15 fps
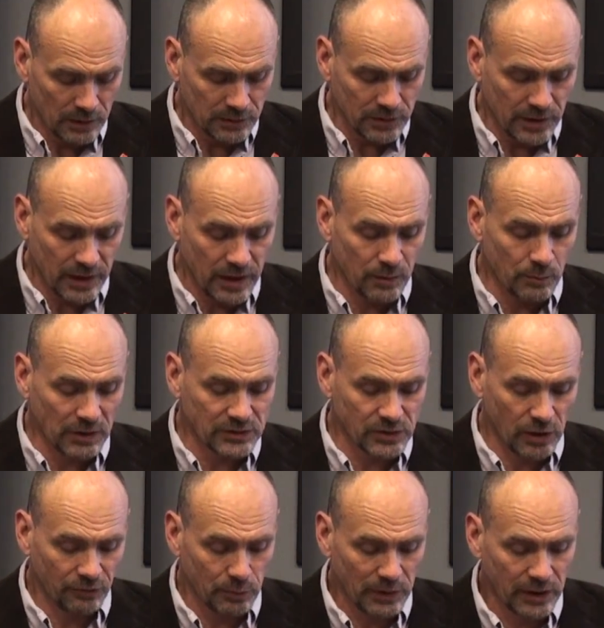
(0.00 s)
Today,
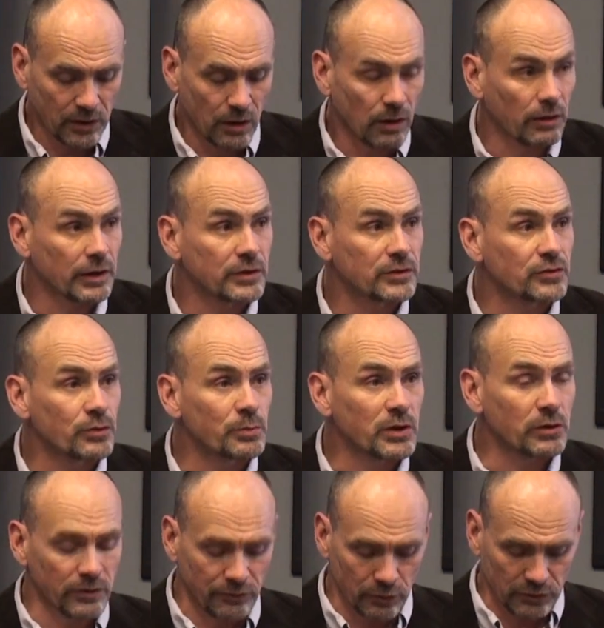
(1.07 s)
myself and my colleagues from the
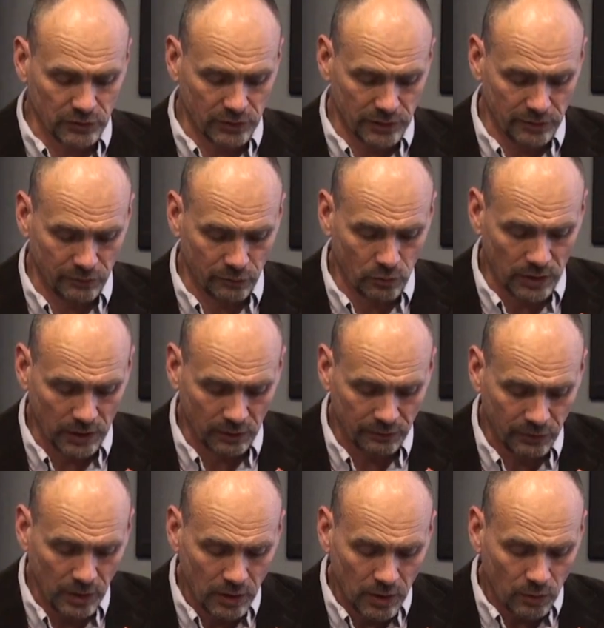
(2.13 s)
University of
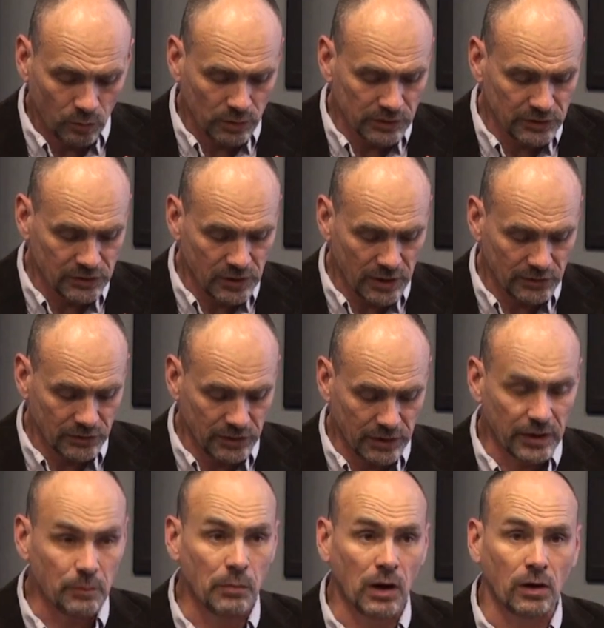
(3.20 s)
Guelph will discuss
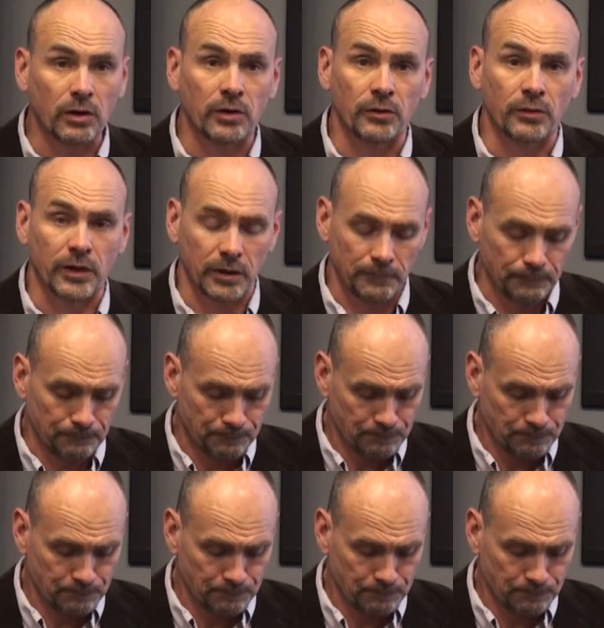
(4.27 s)
DNA barcoding.